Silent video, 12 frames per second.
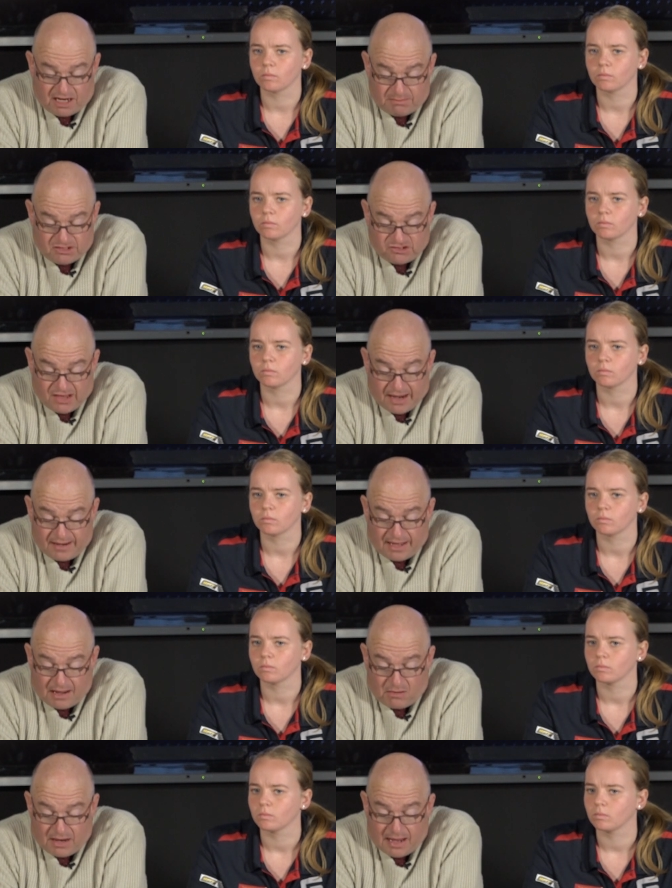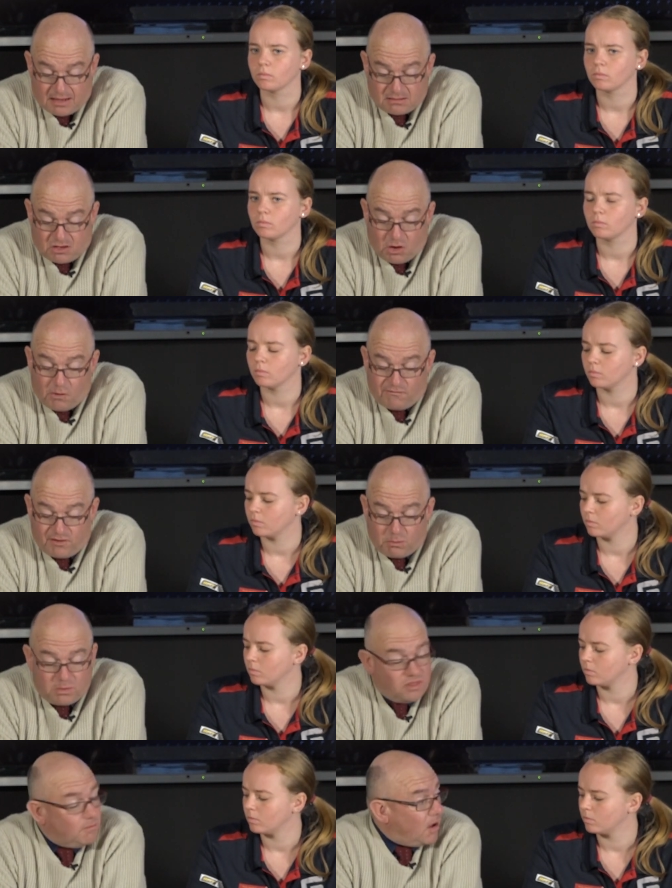Speaker 1: that will be standout. And Caulfield
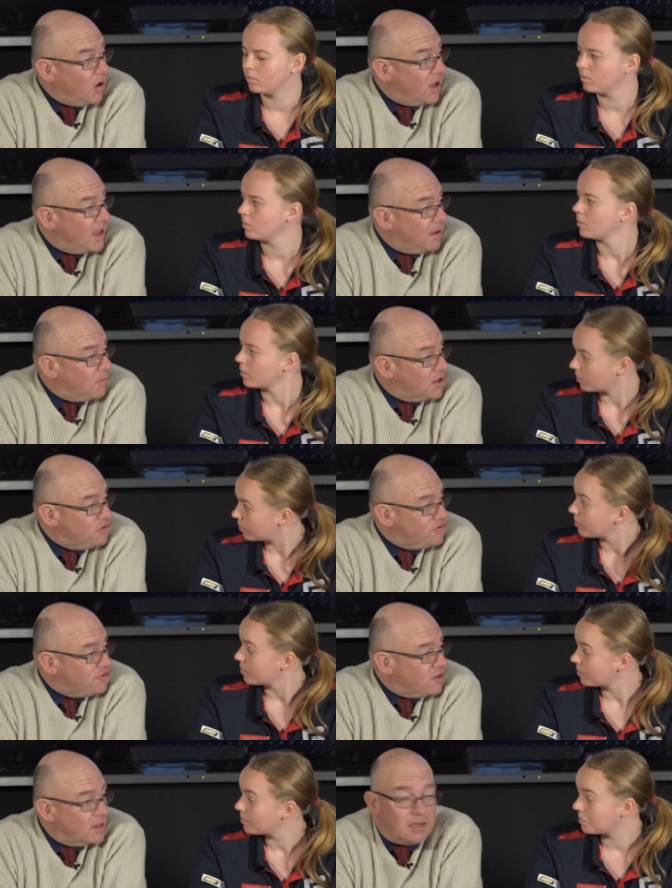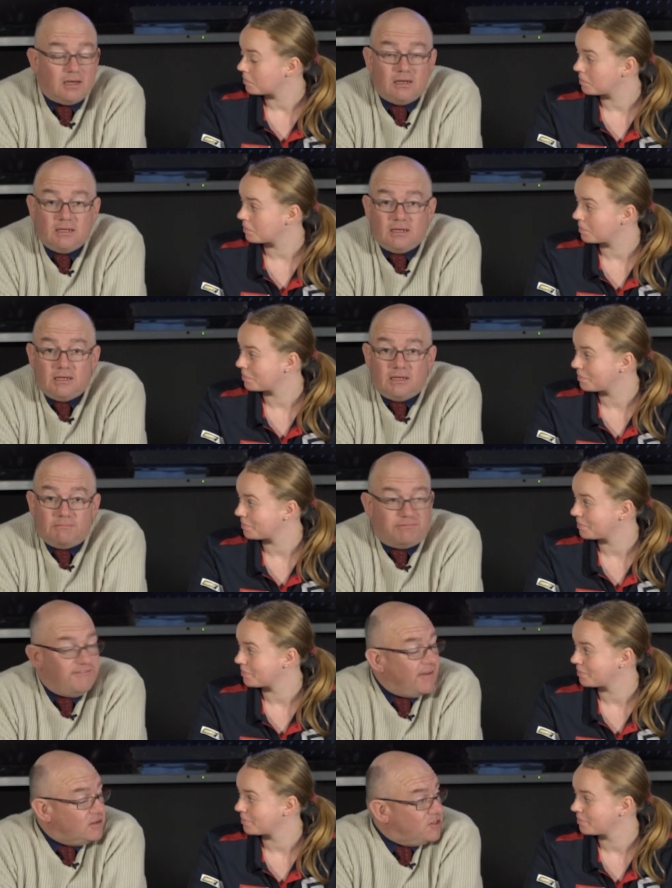with the bye, which uh,
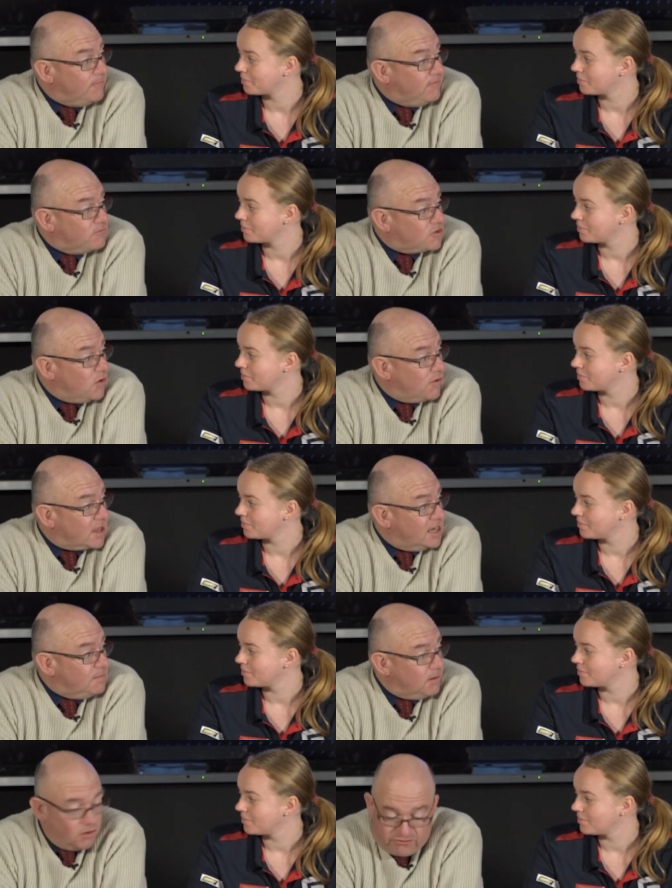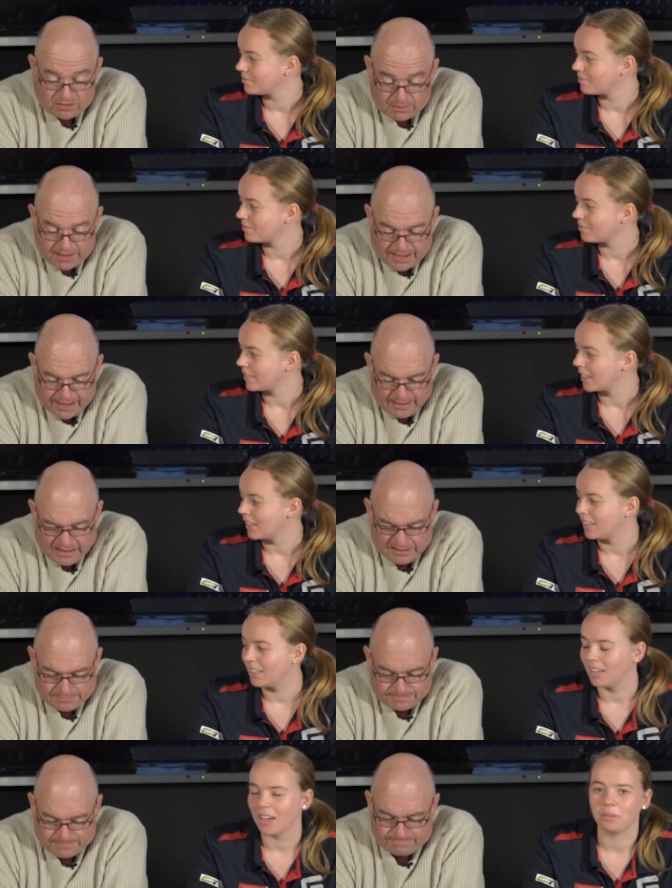prevents them from scoring any points for the weekend.
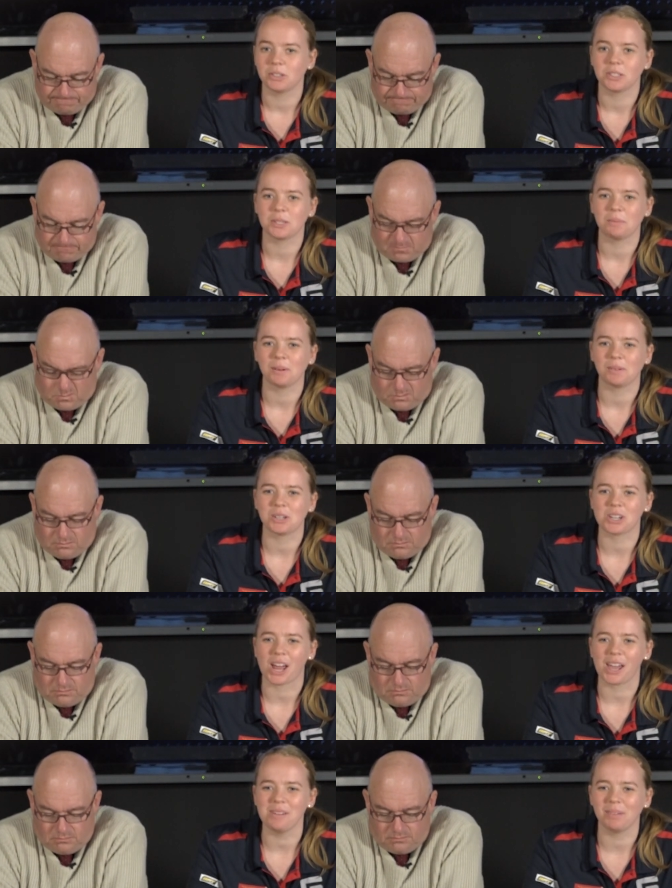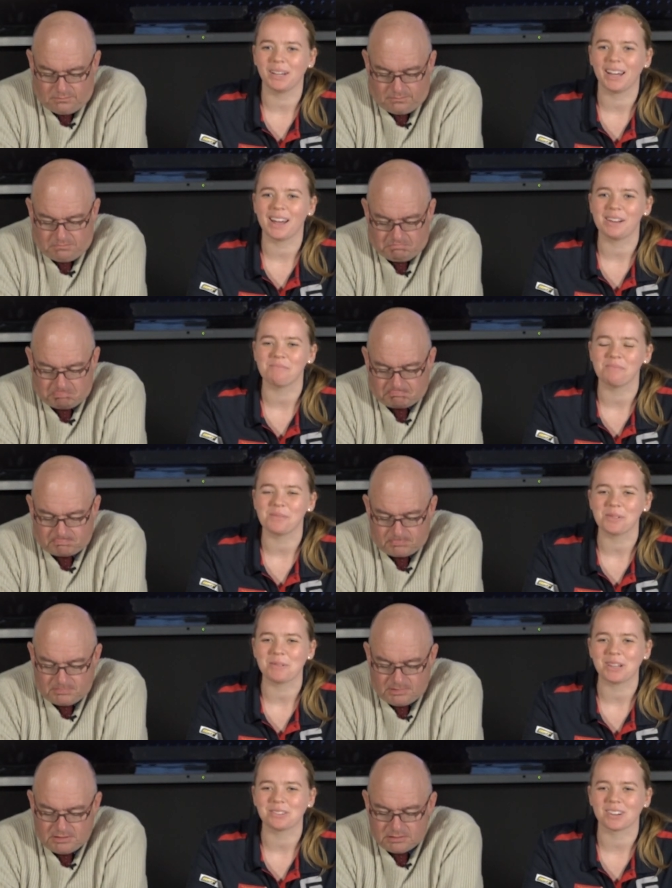
Speaker 2: Yeah, which is a bit of a mm. shame, but um, will
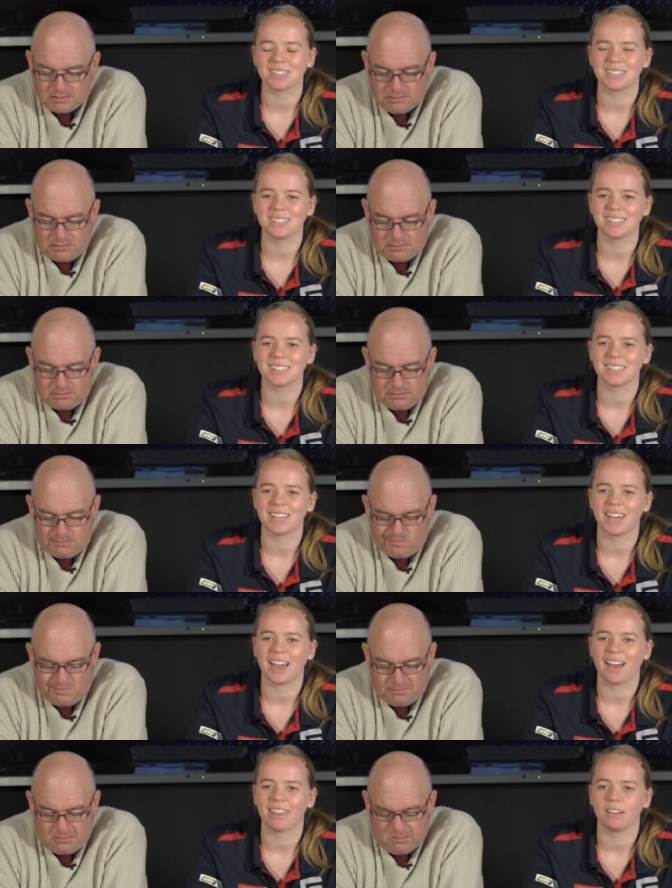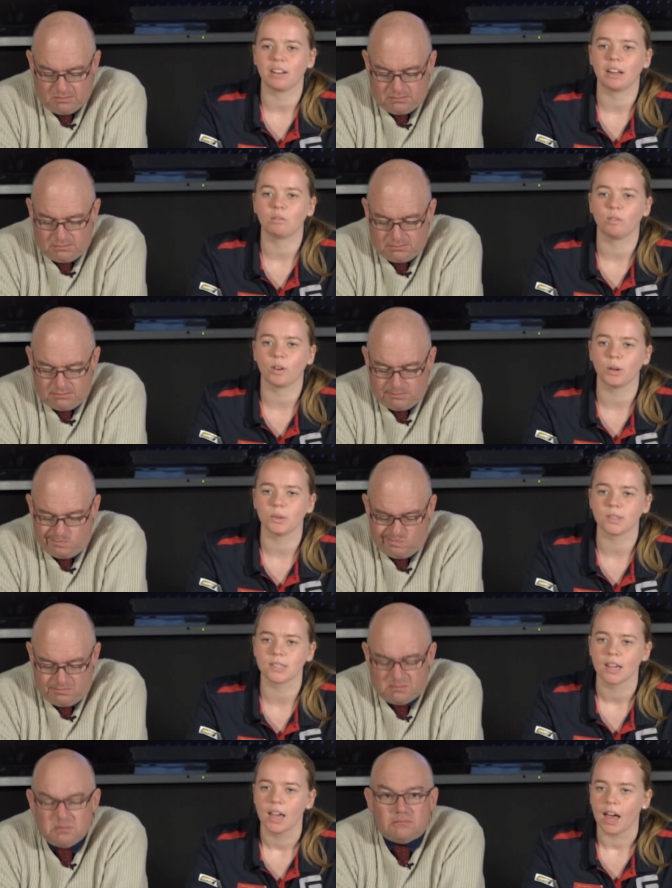be interesting to see how that
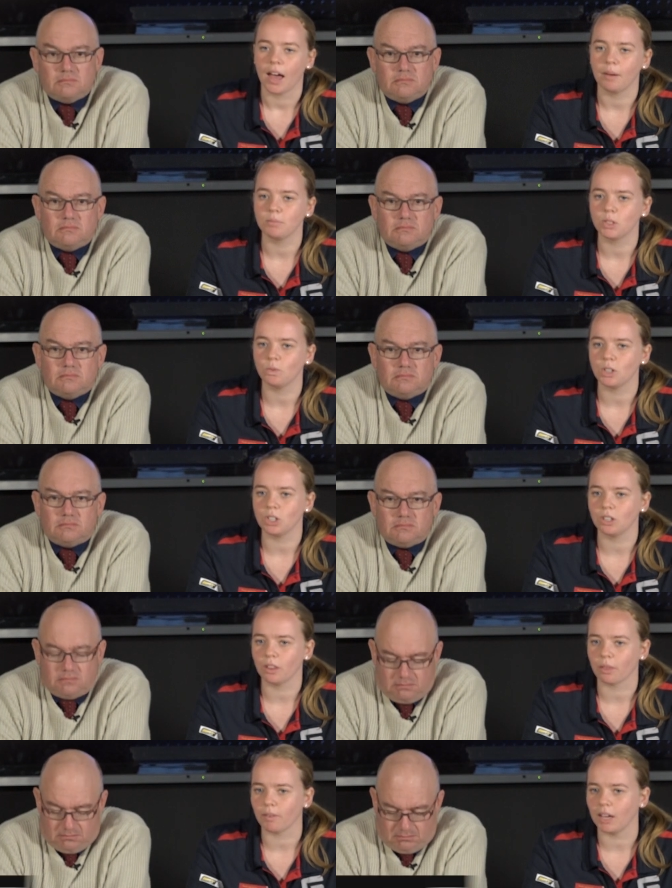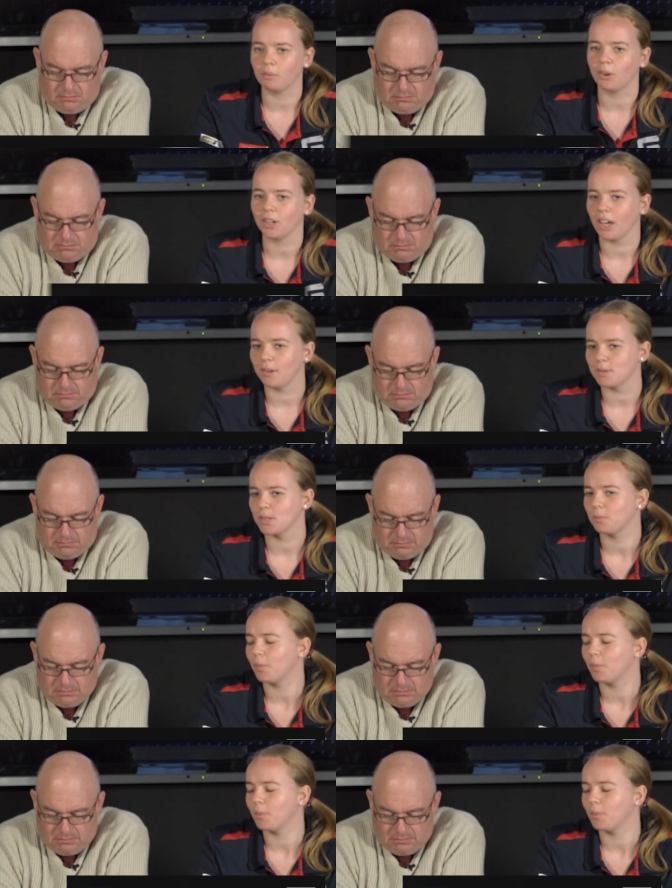unfolds. Um, Division three, what games